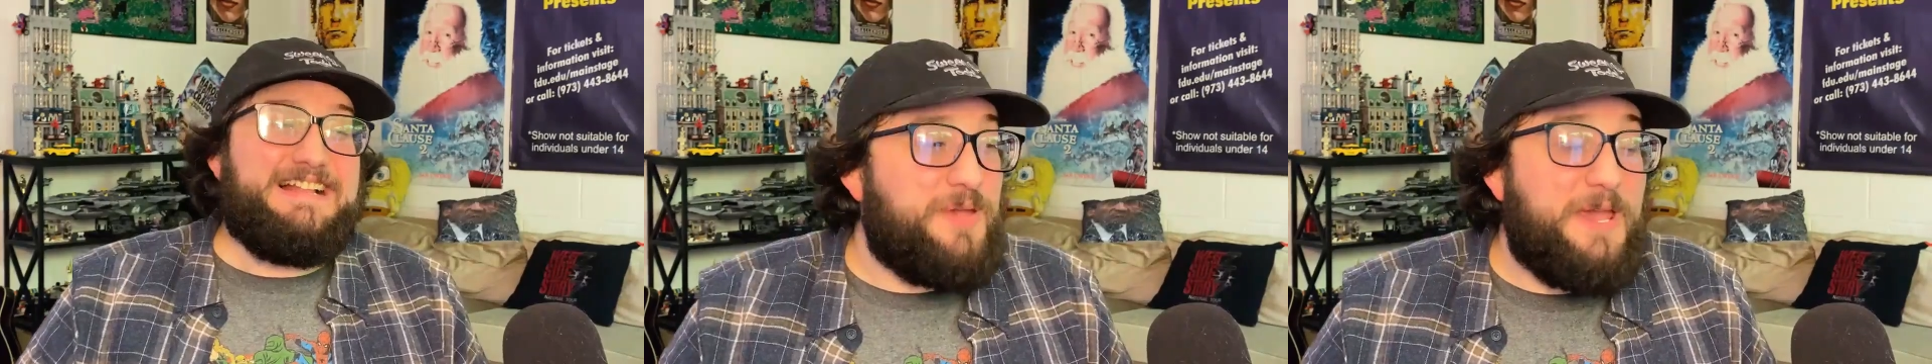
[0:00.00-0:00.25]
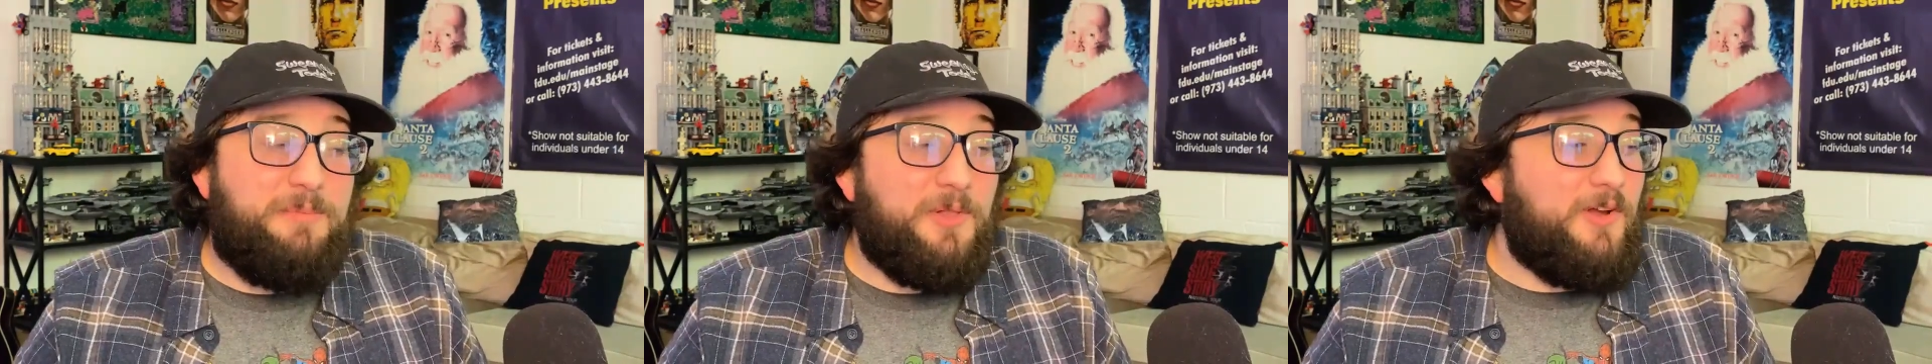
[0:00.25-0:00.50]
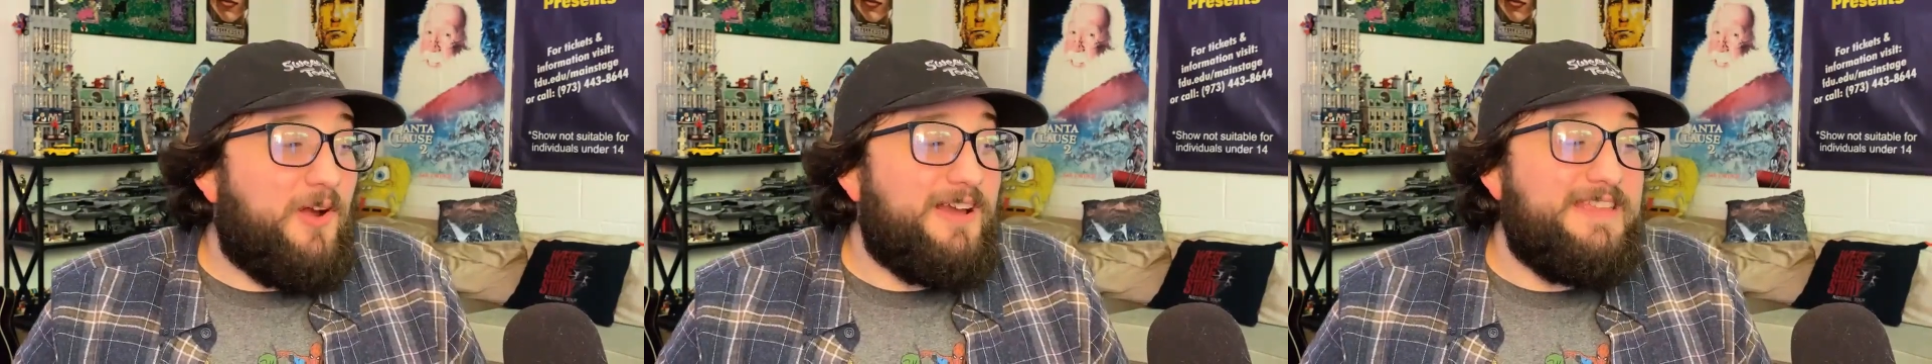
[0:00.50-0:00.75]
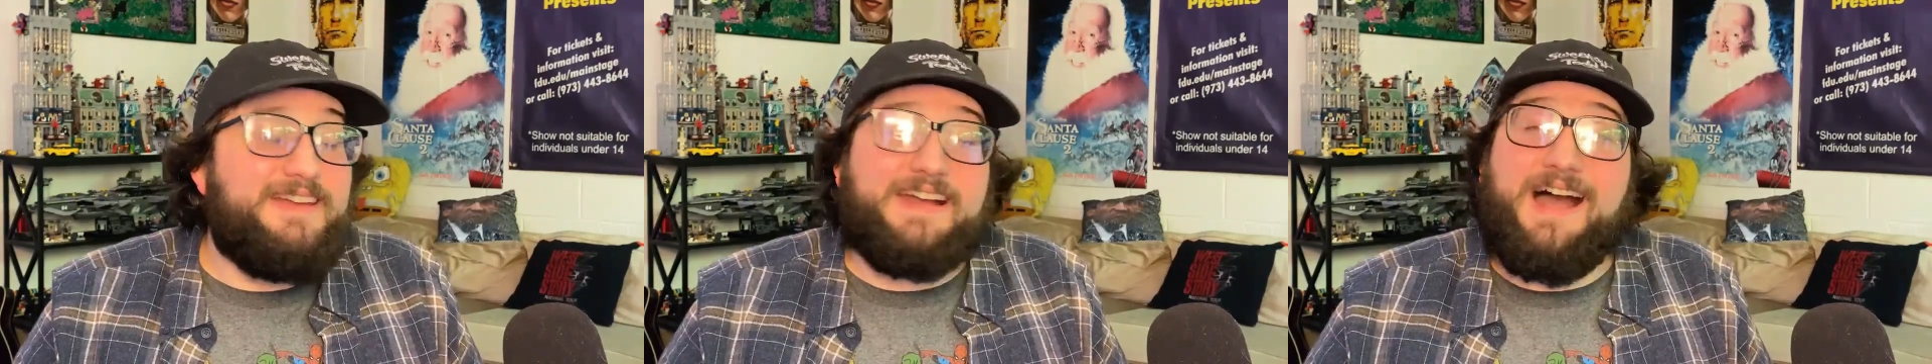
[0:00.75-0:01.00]
People are
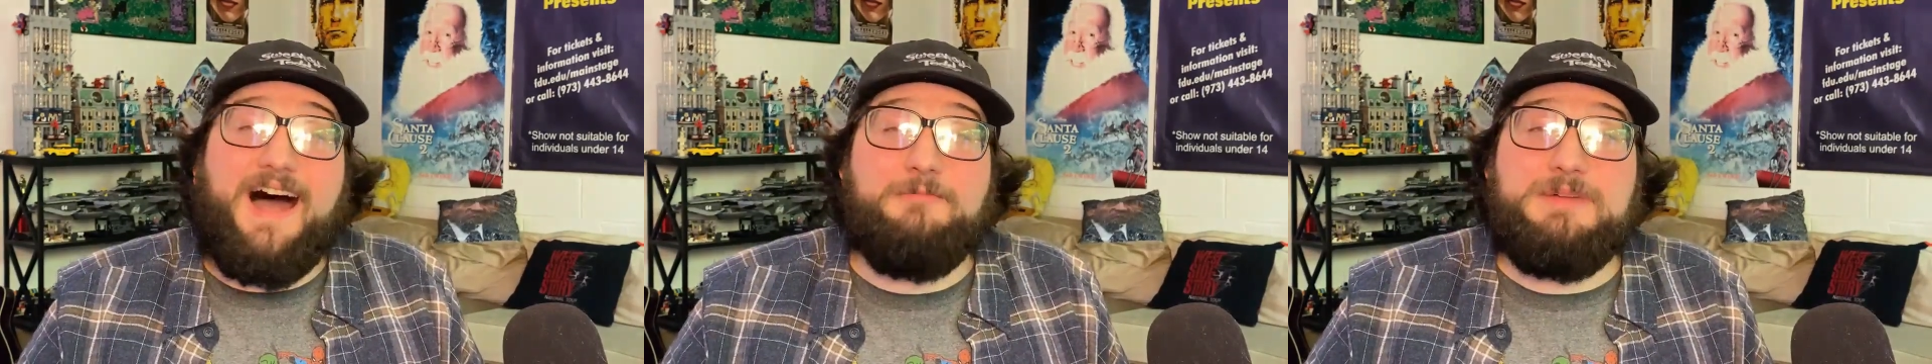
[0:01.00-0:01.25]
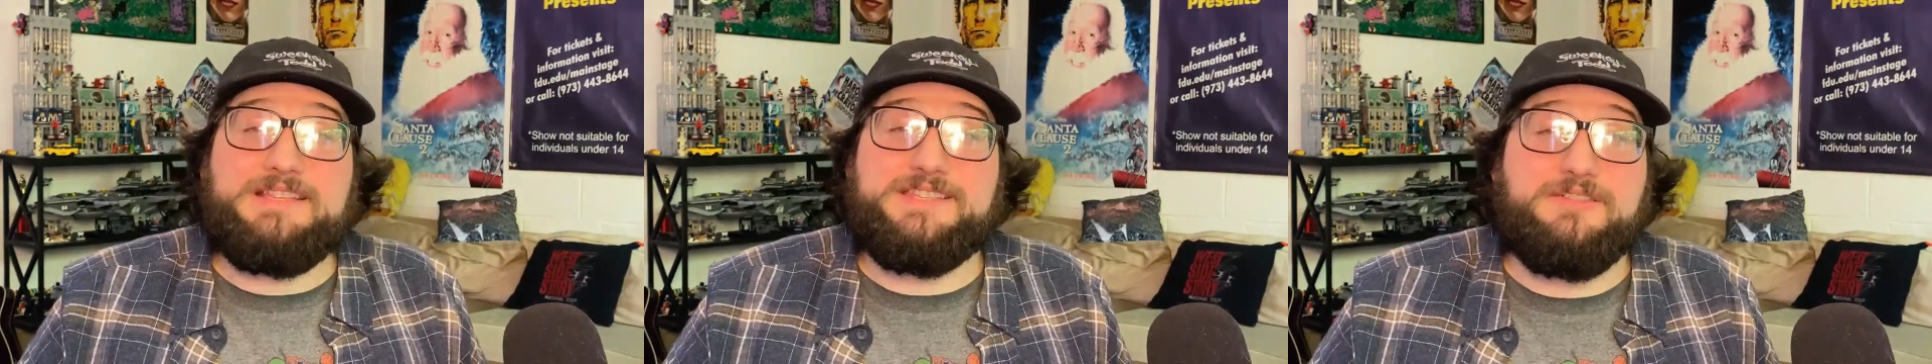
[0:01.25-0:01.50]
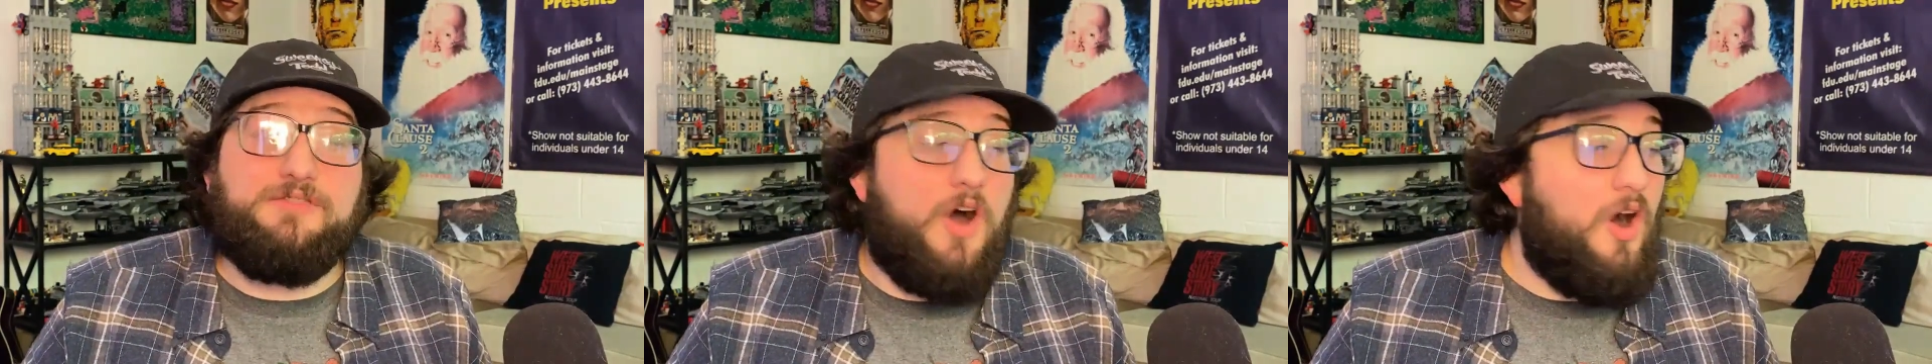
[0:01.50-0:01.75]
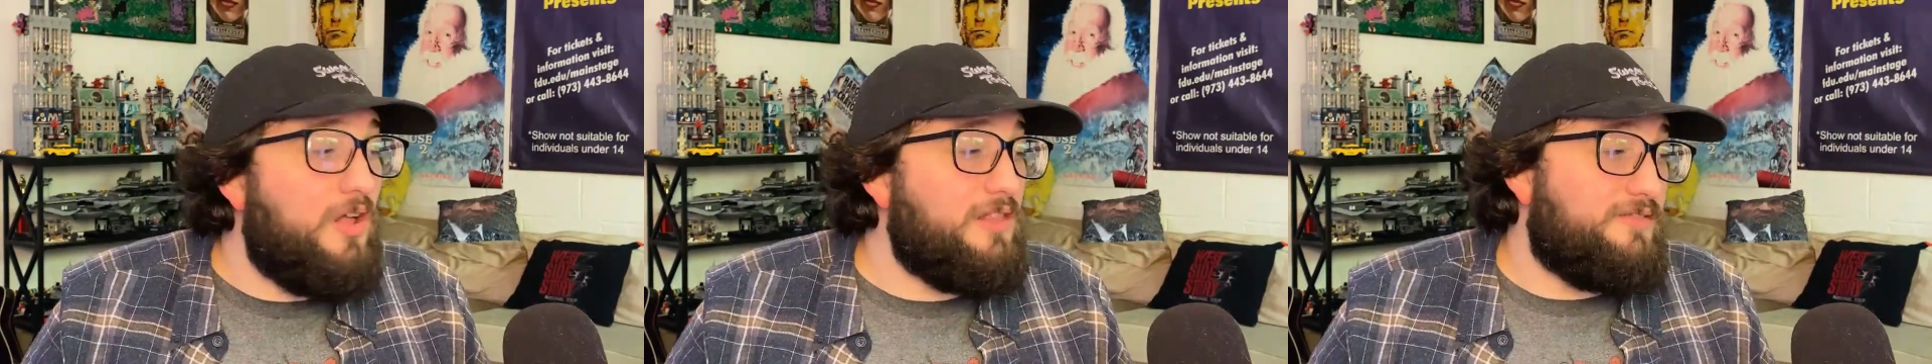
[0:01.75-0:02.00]
in the comments of
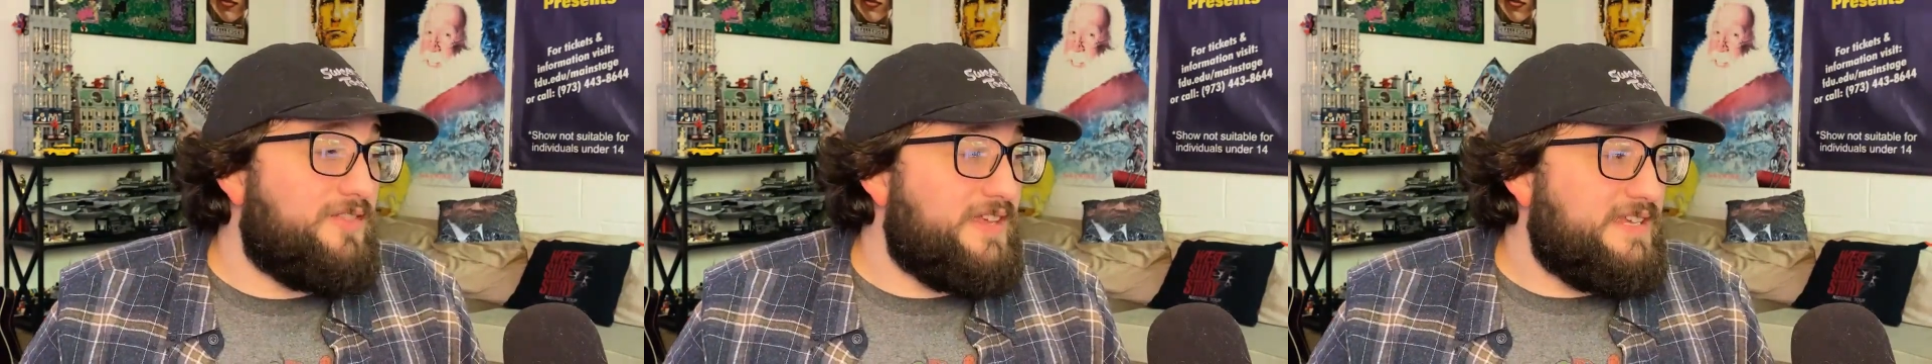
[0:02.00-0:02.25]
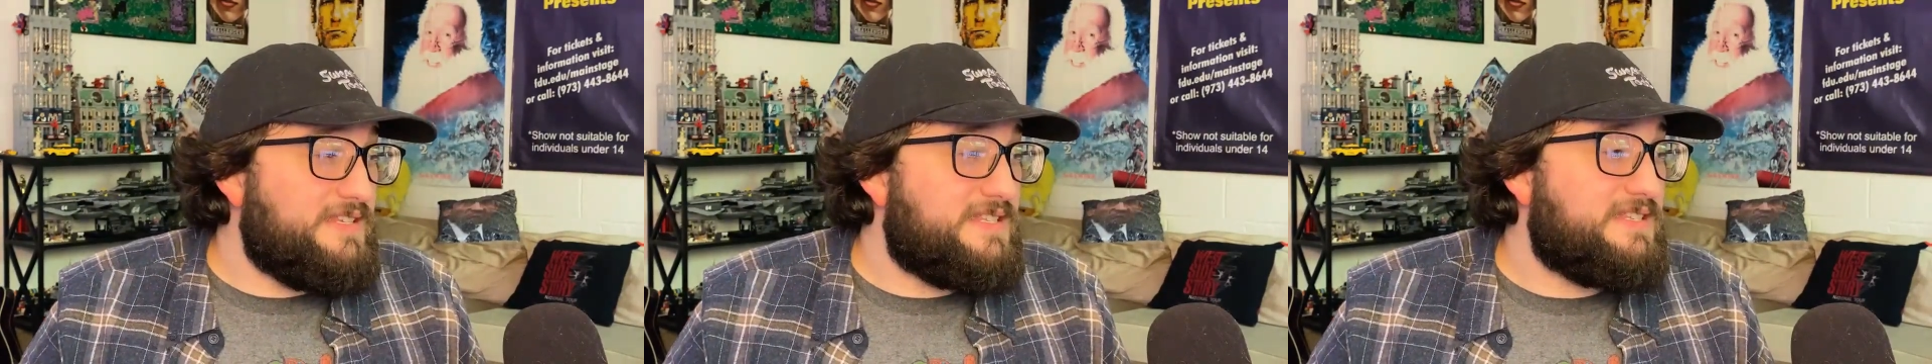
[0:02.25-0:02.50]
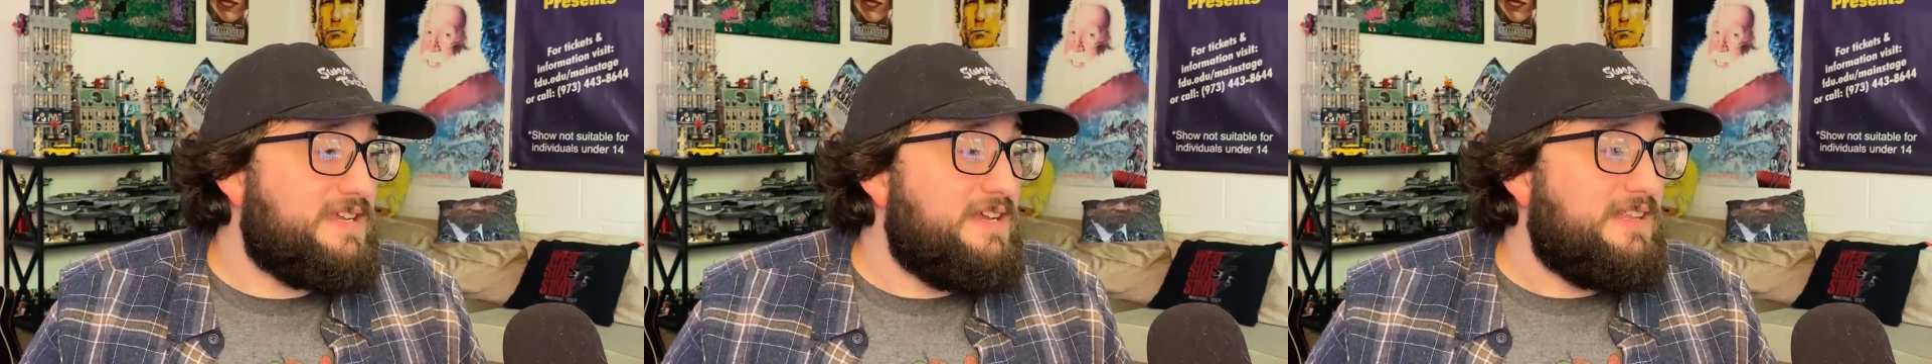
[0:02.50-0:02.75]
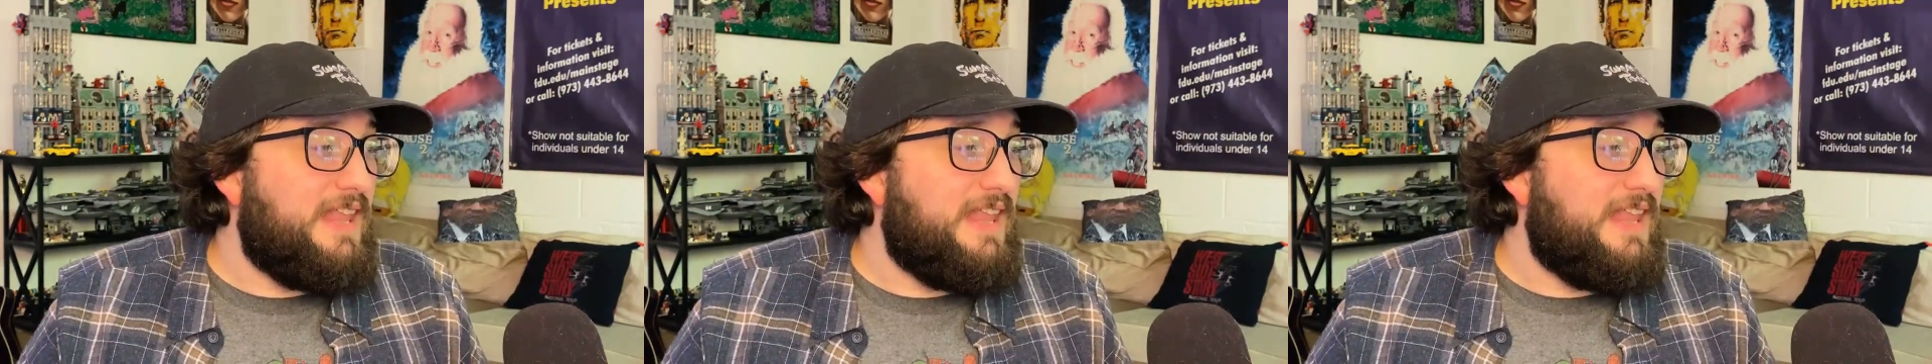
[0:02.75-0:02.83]
all of these